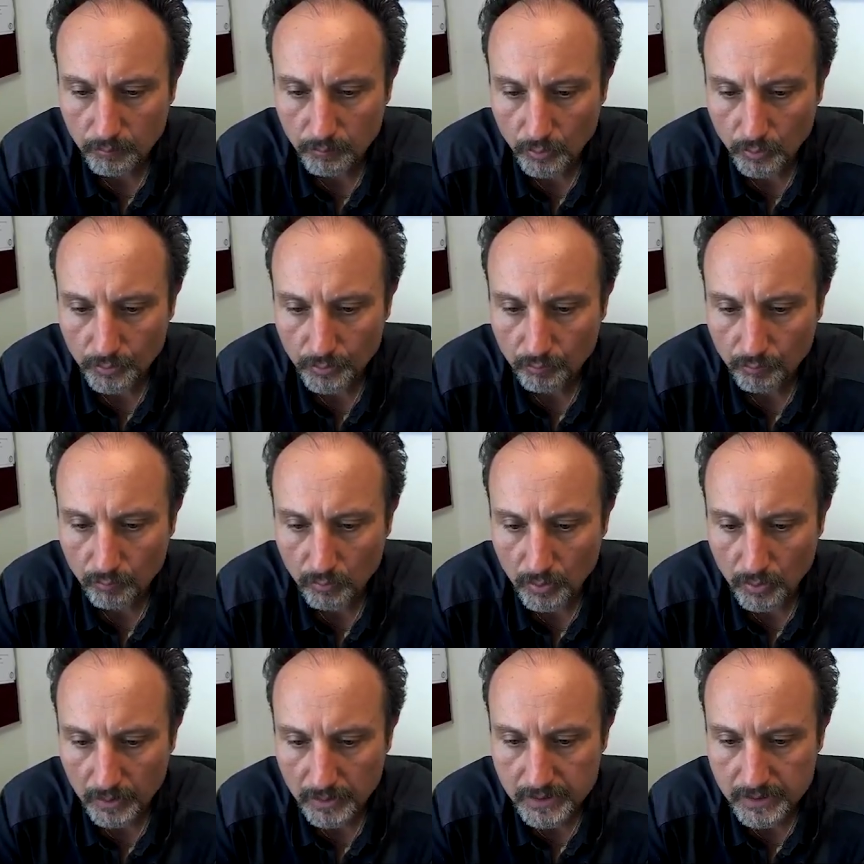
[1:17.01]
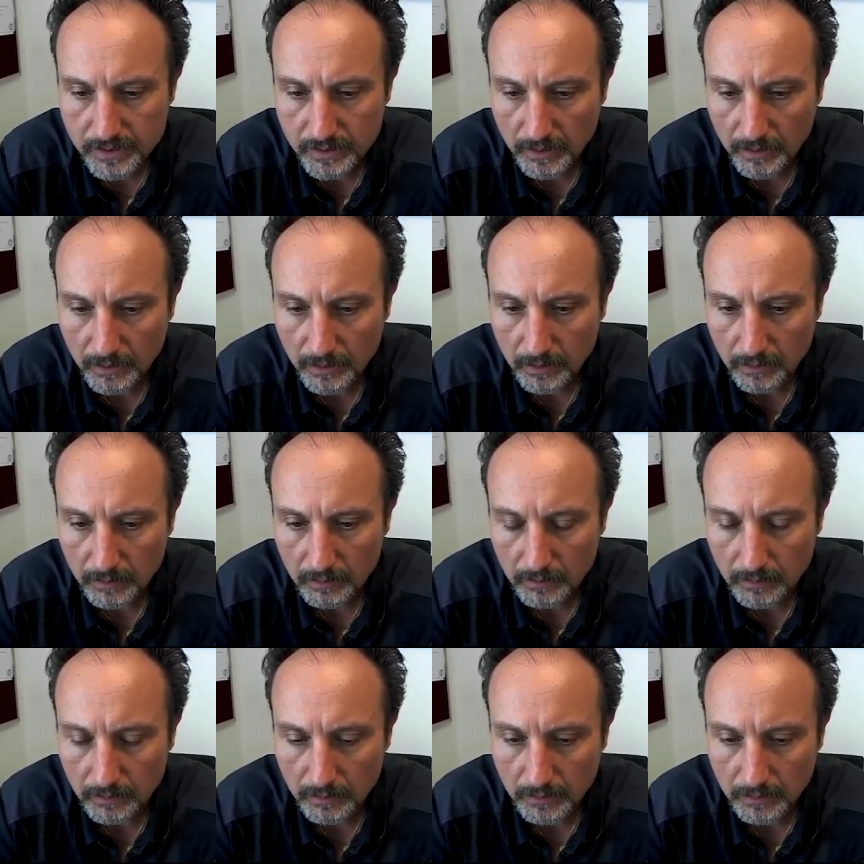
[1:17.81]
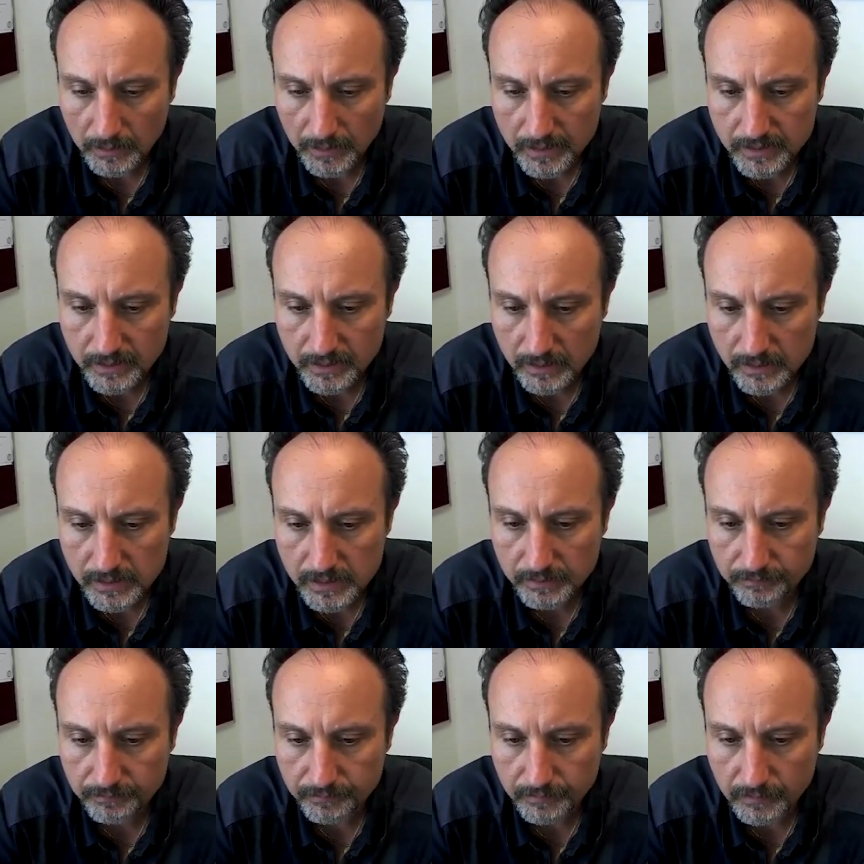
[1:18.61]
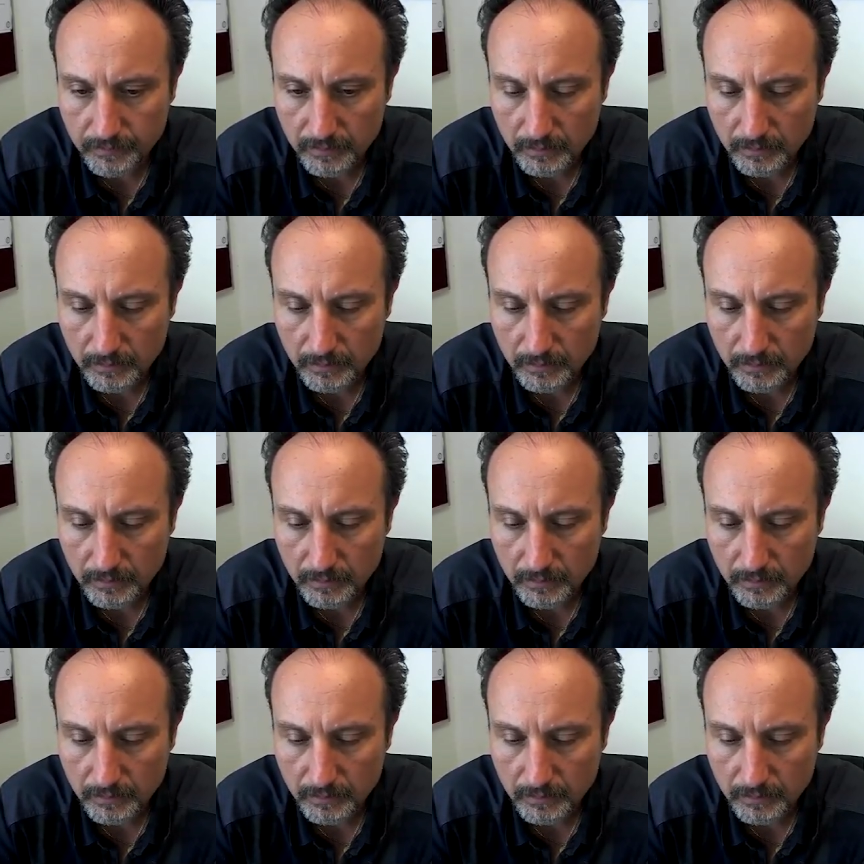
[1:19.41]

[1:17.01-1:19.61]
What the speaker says: both works. There are extensive